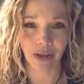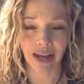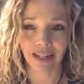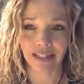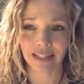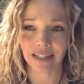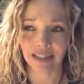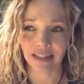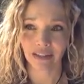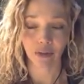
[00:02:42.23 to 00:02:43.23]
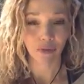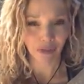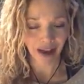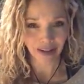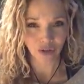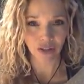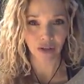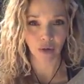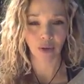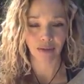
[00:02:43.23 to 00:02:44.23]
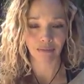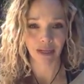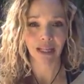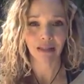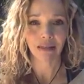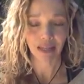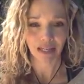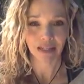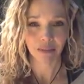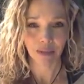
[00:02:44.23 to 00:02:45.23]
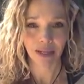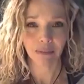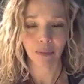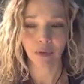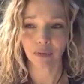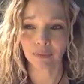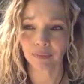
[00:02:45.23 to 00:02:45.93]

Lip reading: And to actually go and meet these people